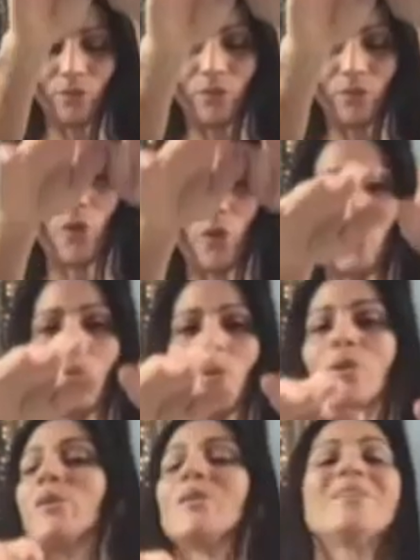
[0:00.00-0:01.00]

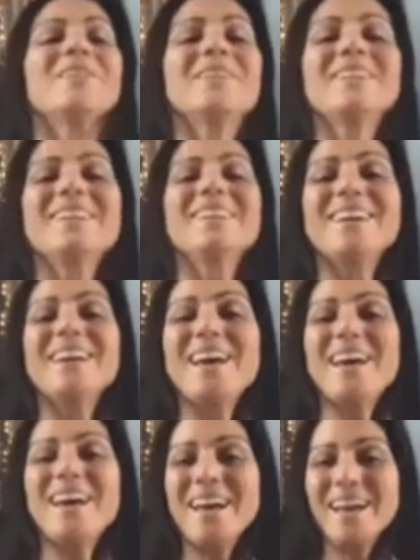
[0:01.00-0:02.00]
forward
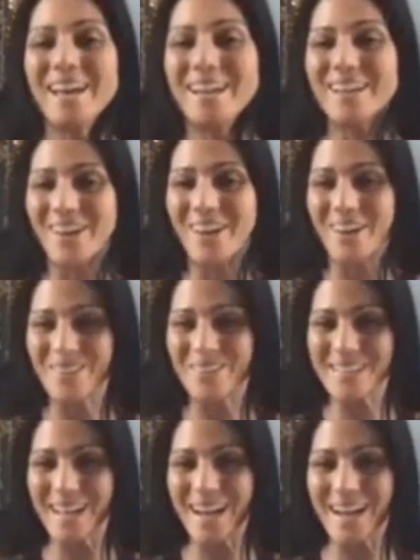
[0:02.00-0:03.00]
and arms
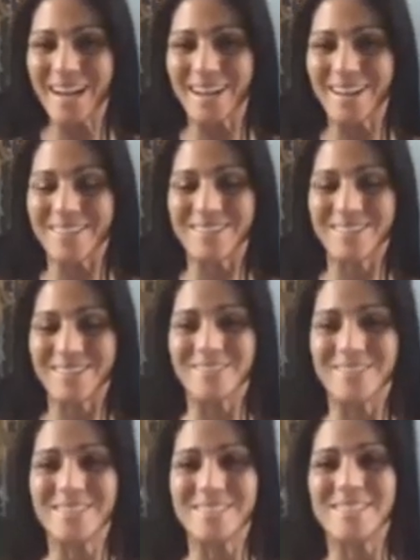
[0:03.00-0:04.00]
out,
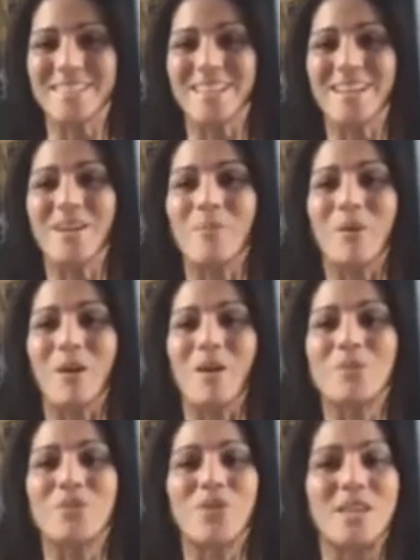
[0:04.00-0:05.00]

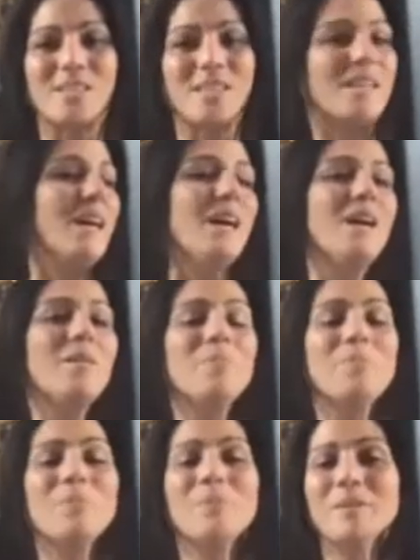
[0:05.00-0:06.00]
palms facing up,
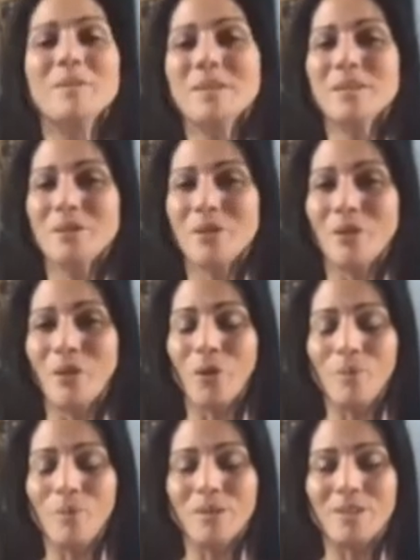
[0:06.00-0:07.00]

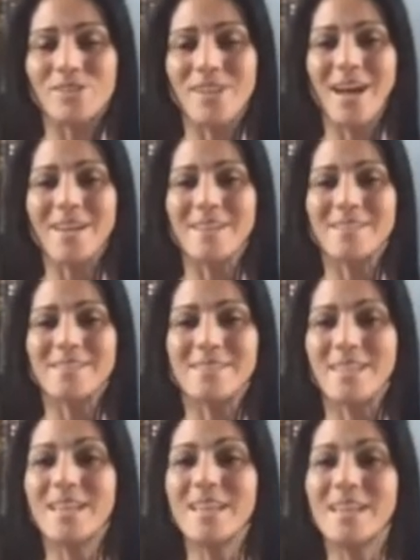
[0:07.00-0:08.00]
open the chest,
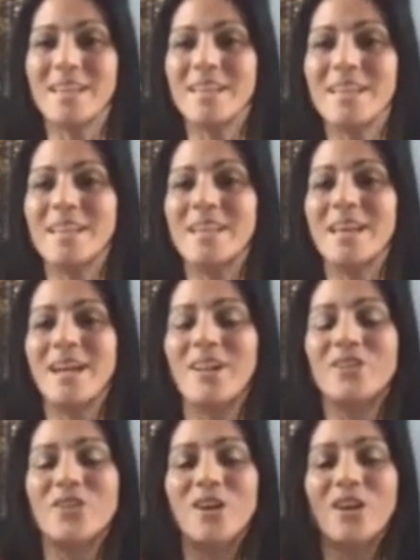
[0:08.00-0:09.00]

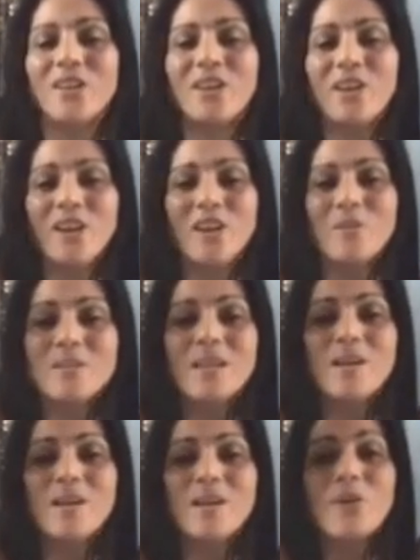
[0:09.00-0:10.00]
inhale, draw the arms
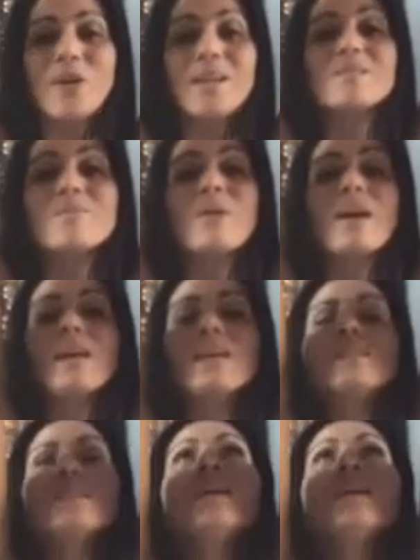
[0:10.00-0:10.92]
up, create space.